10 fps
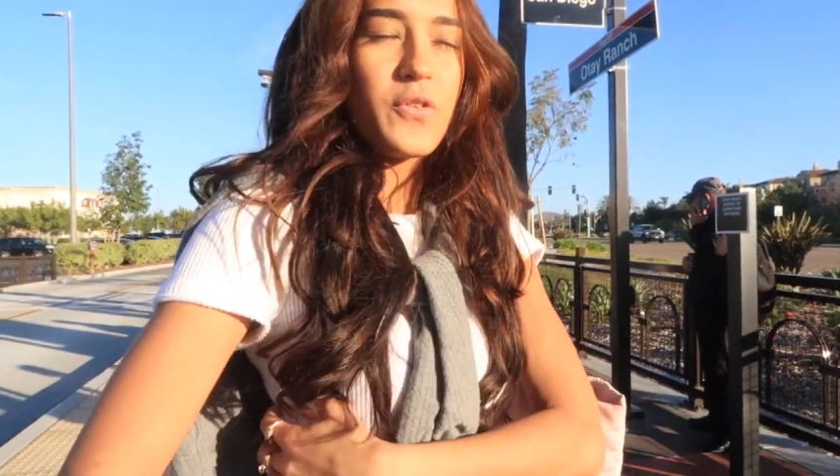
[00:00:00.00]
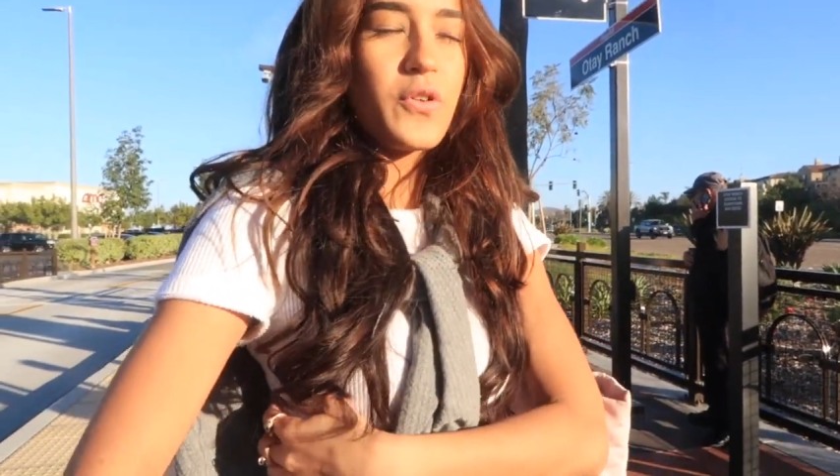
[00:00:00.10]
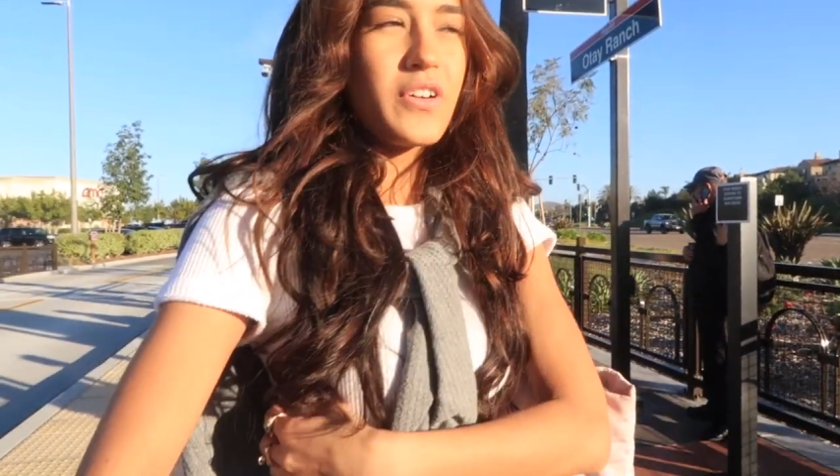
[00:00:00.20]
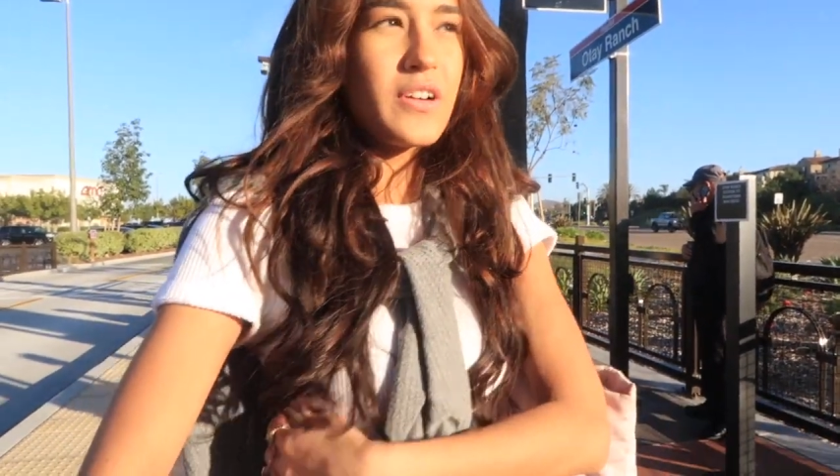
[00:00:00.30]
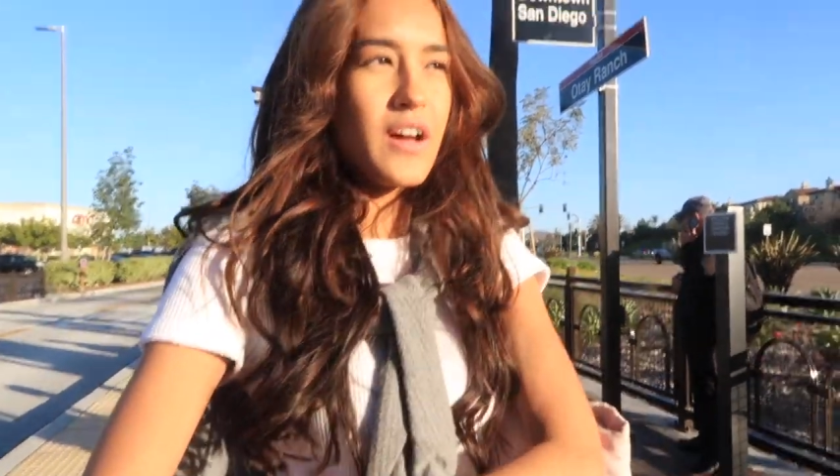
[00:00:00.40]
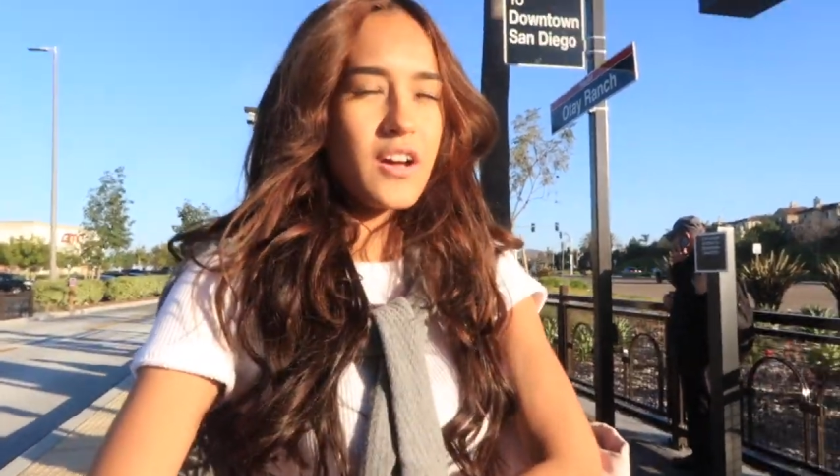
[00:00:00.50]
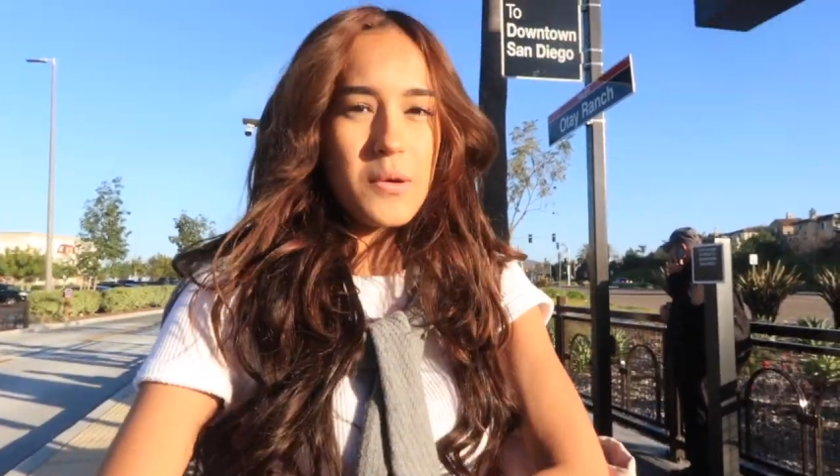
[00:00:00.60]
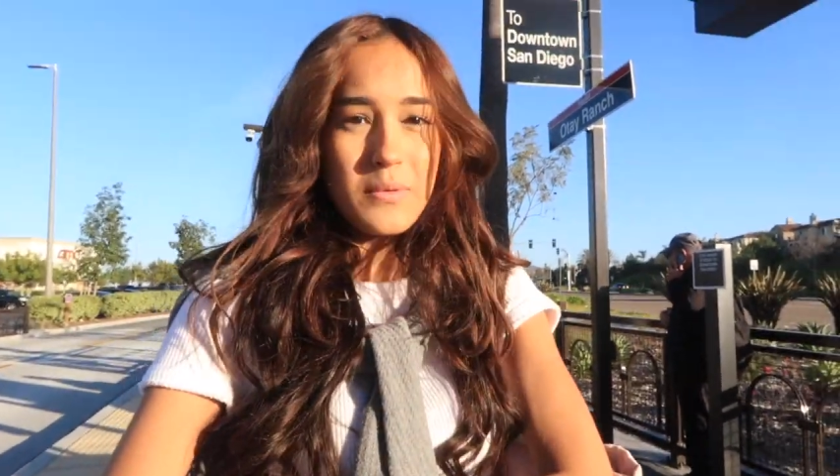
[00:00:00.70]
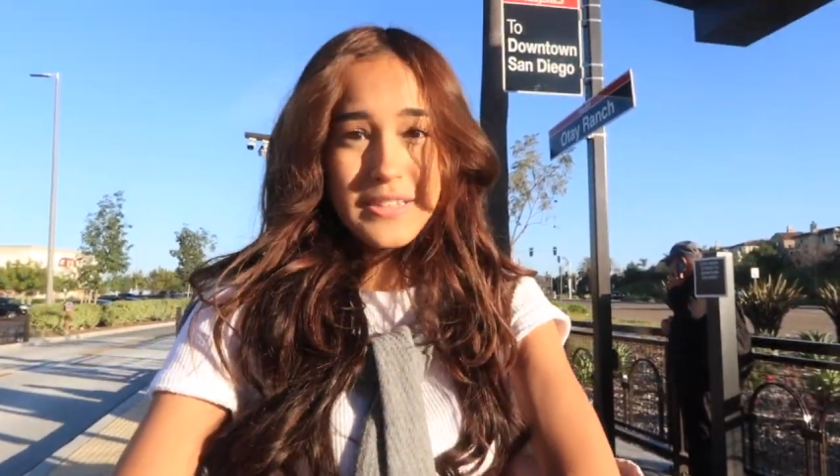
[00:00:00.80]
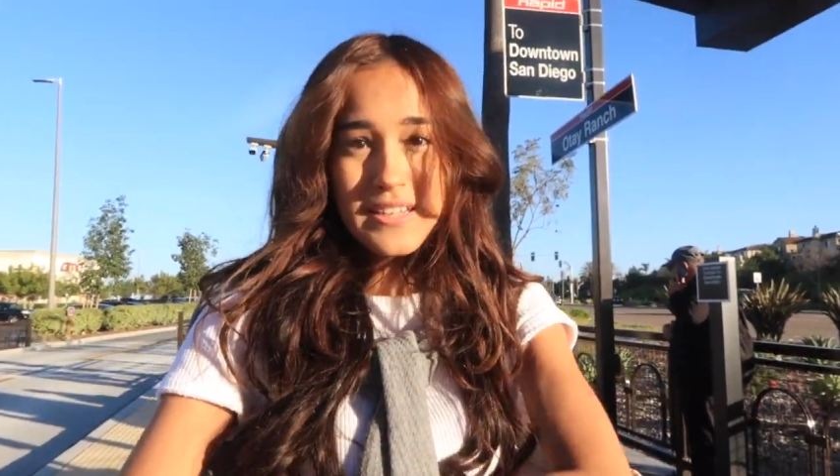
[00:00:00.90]
for a
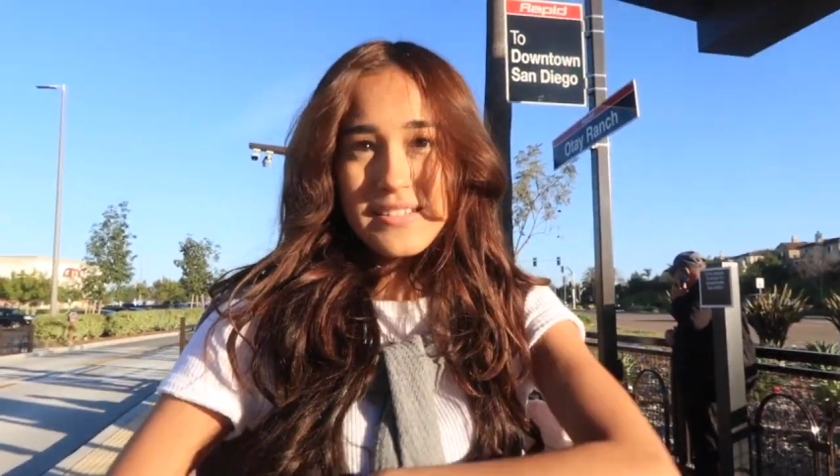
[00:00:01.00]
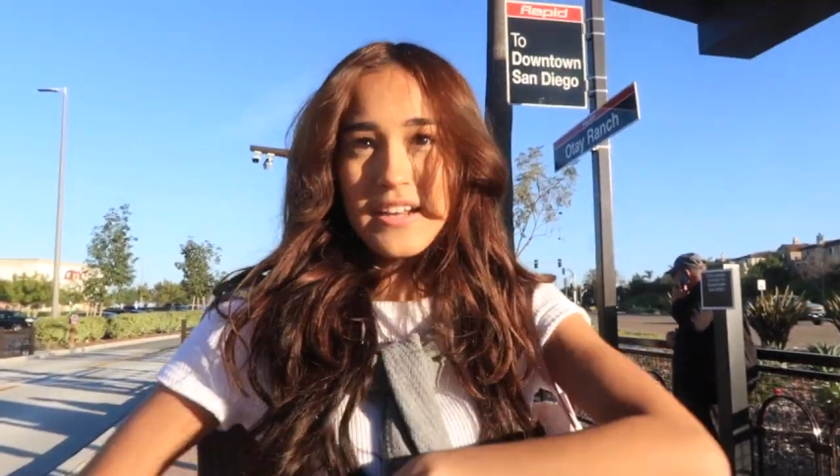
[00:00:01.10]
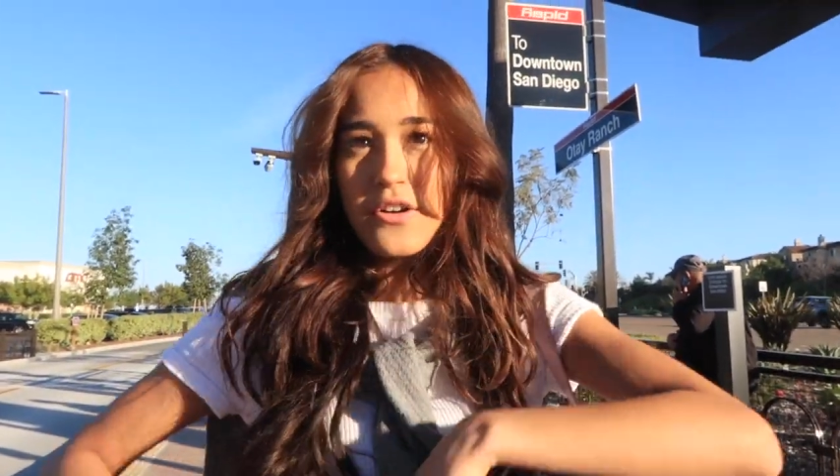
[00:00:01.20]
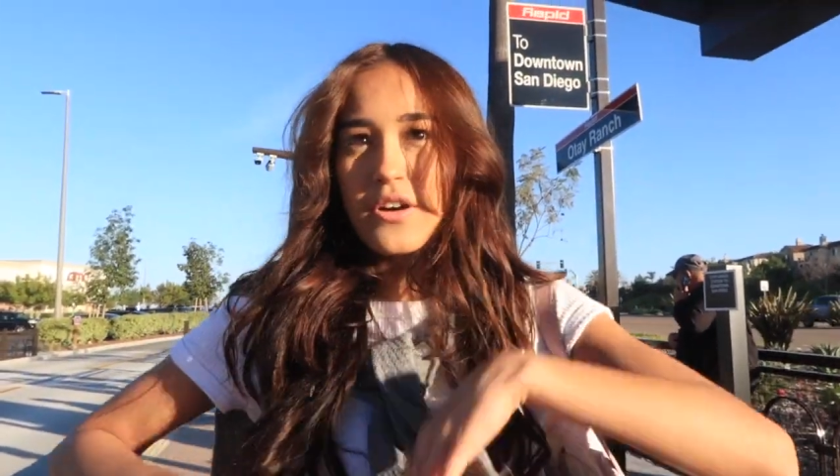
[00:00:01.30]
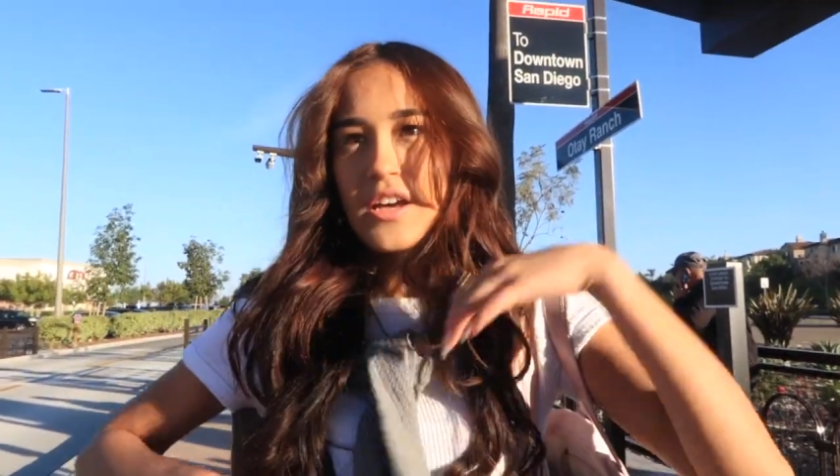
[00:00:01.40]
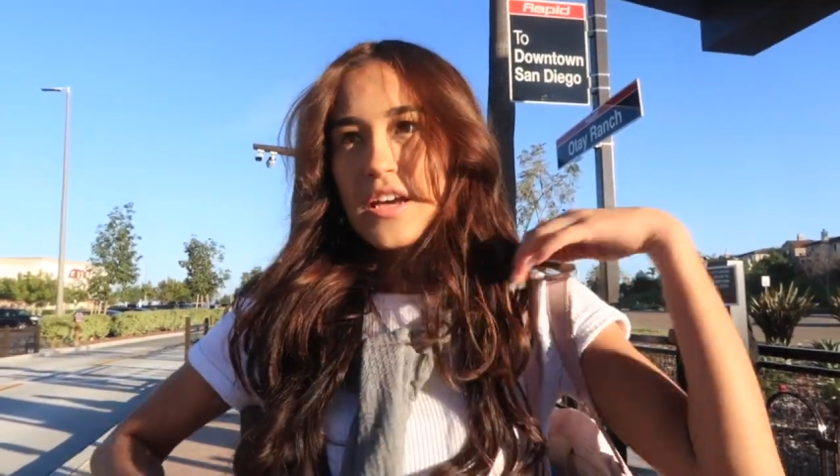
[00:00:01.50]
couple of days now.